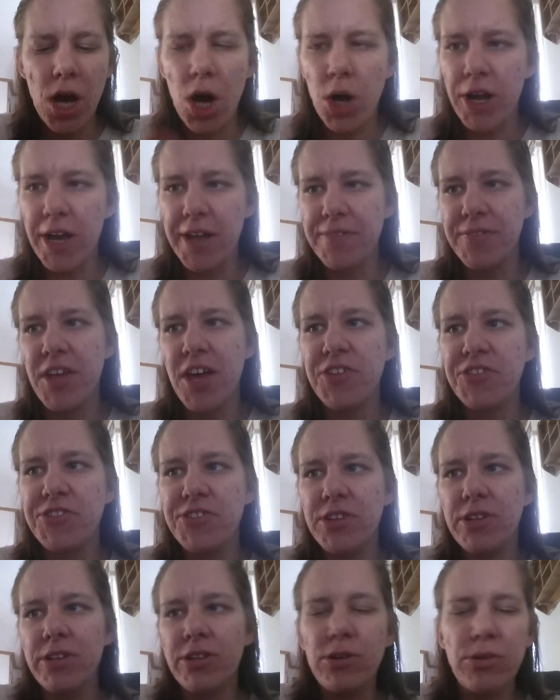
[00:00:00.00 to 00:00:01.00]
Okay, that's
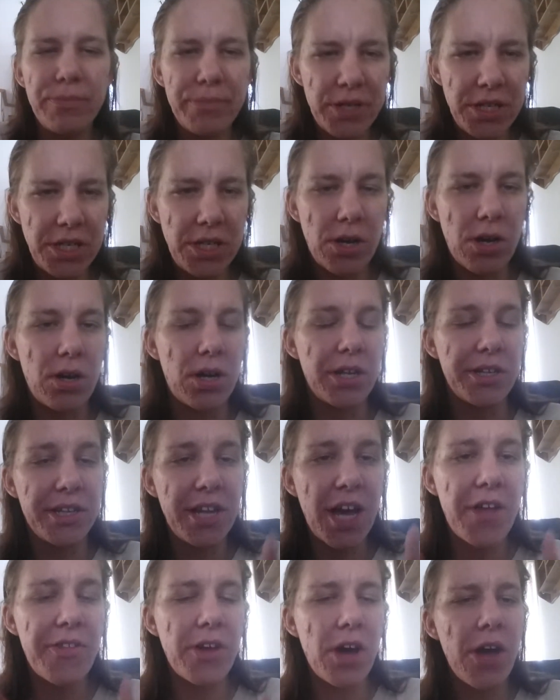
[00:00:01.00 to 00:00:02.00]
the little mini haul.
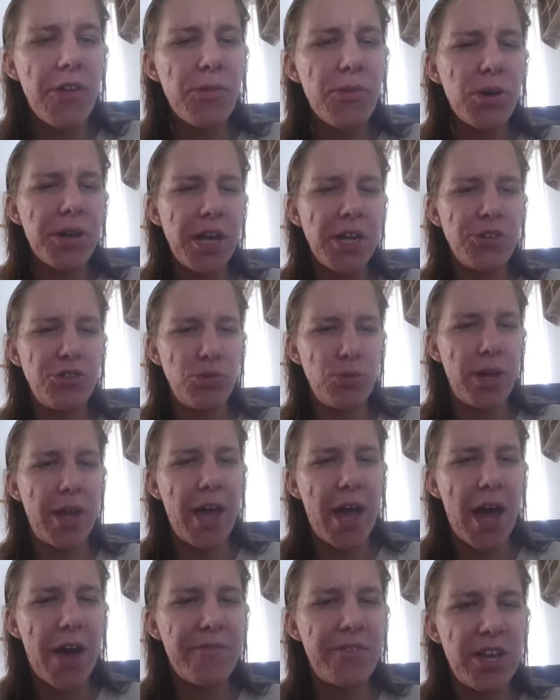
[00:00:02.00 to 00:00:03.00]
Now, the other one I do
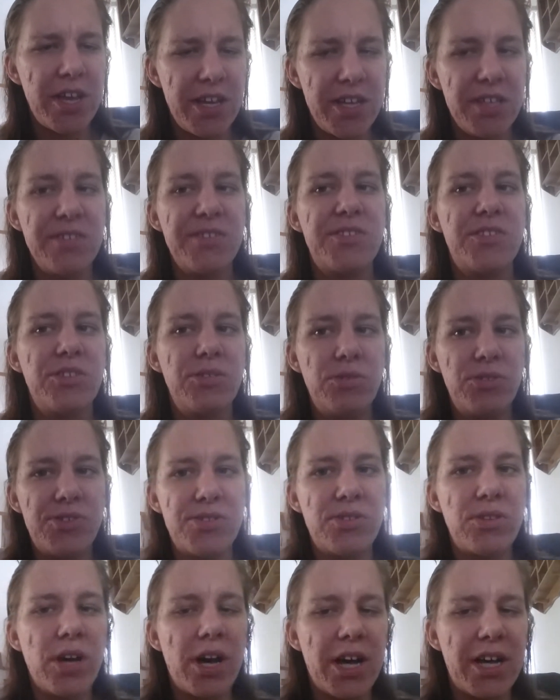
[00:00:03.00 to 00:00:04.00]
have is
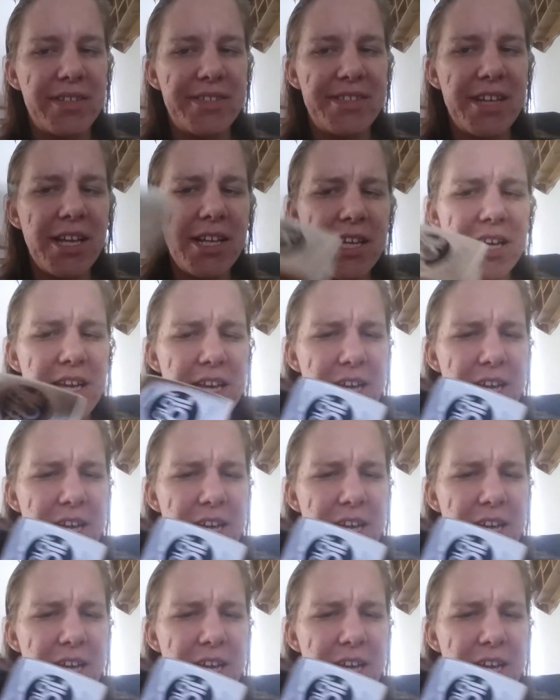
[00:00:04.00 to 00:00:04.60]
uh, Sally